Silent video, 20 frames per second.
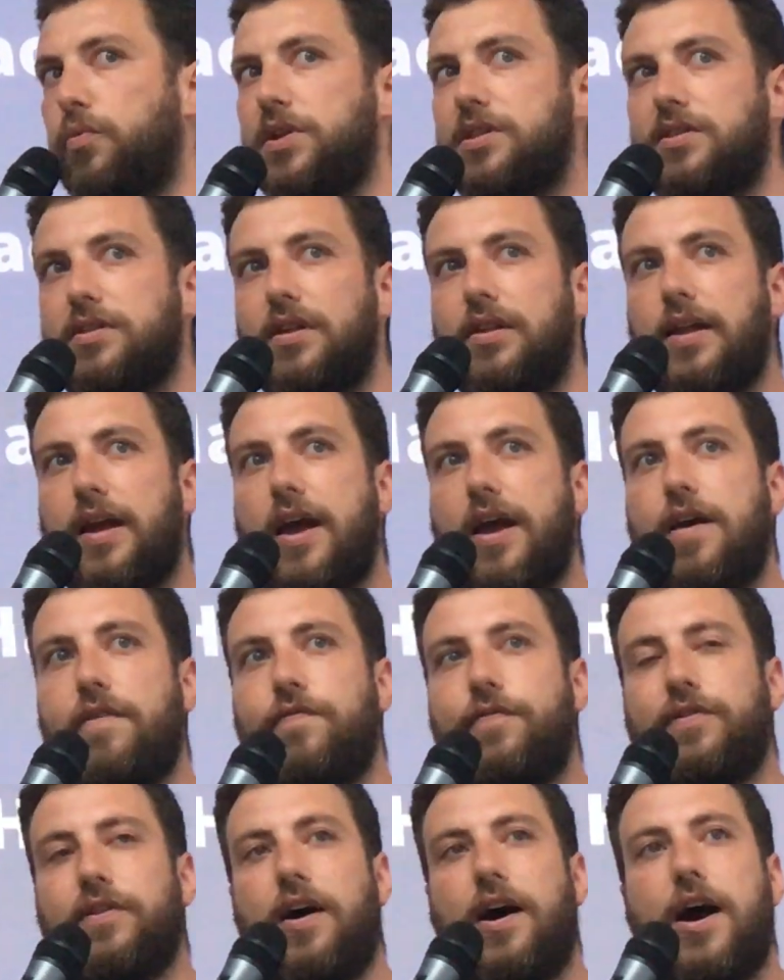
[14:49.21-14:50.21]
we still
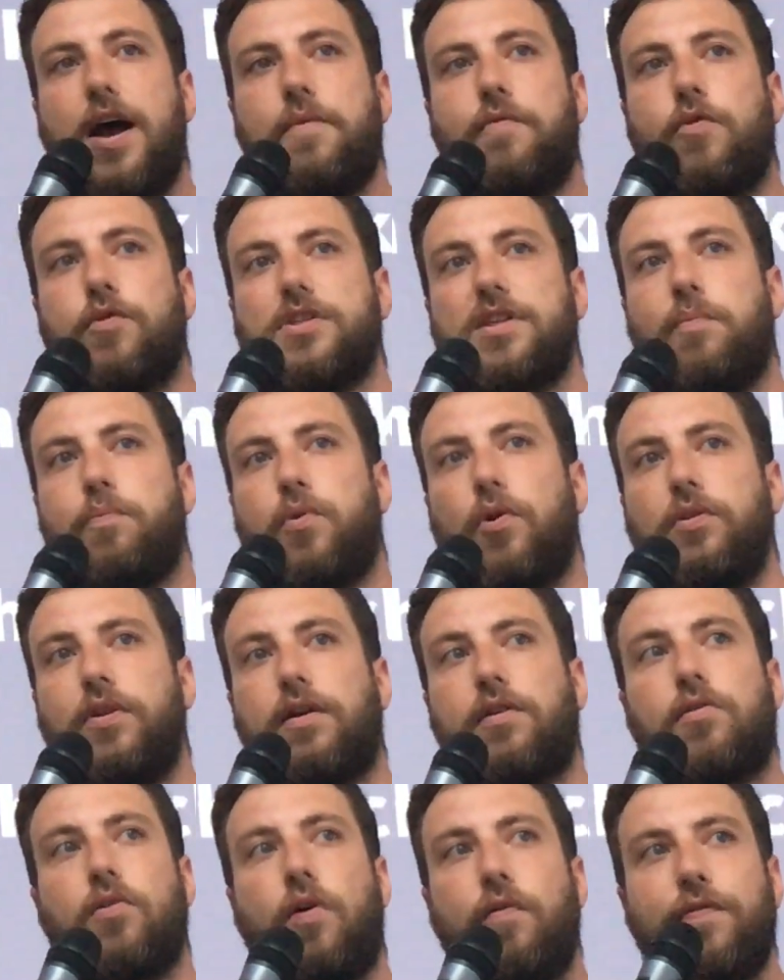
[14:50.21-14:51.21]
have time for some
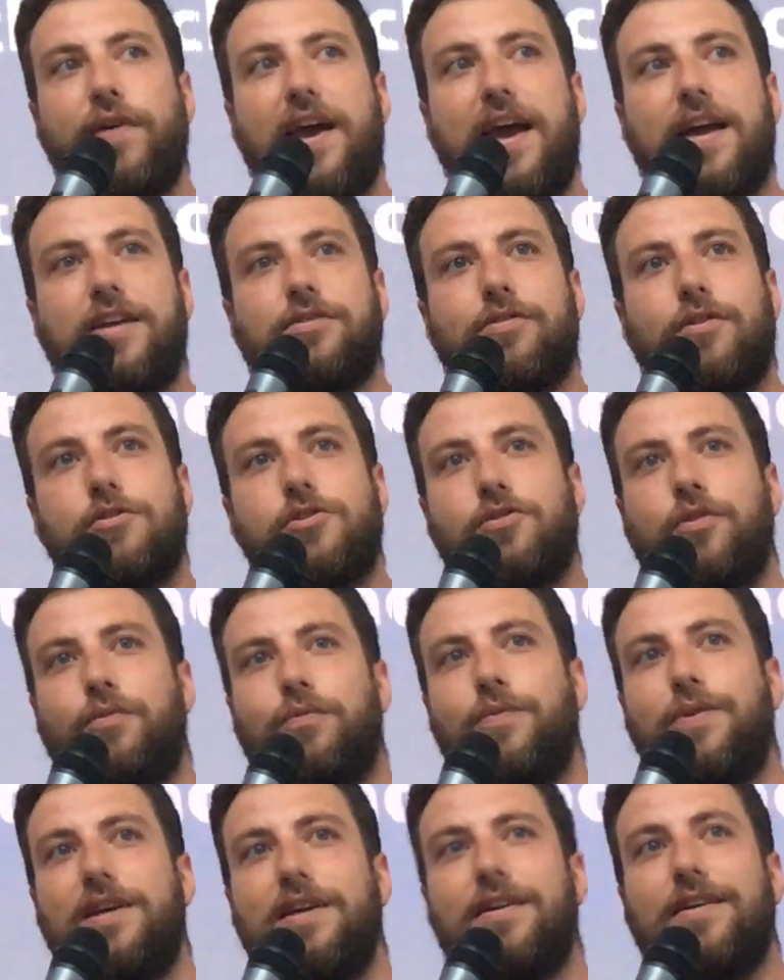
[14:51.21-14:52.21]
product growth hacks, or
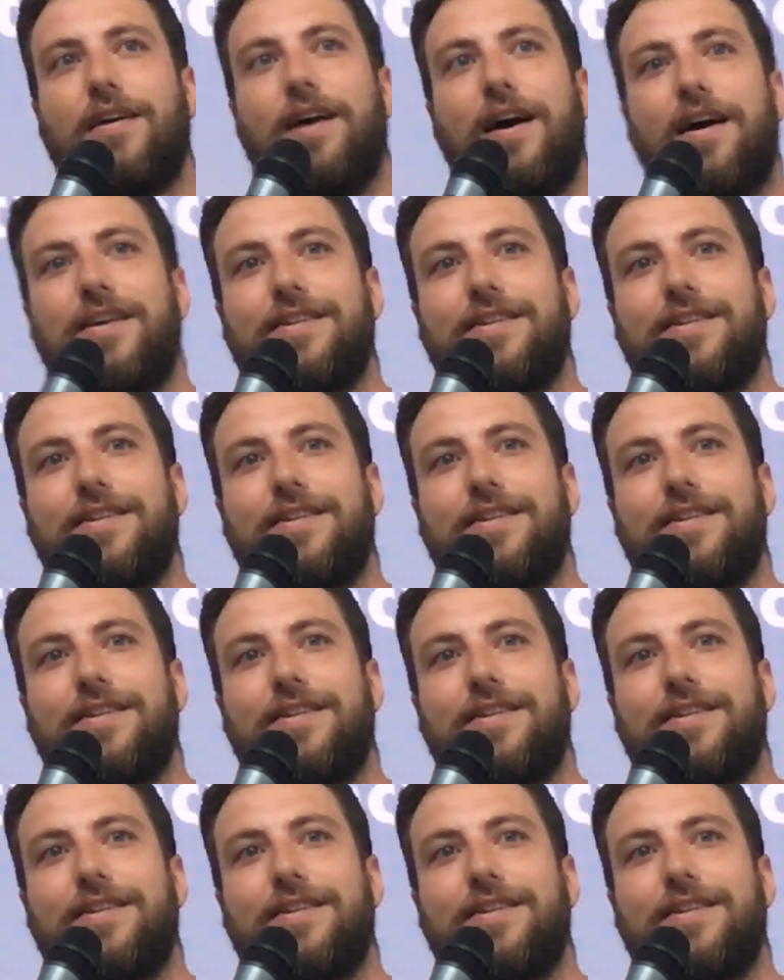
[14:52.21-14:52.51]
should we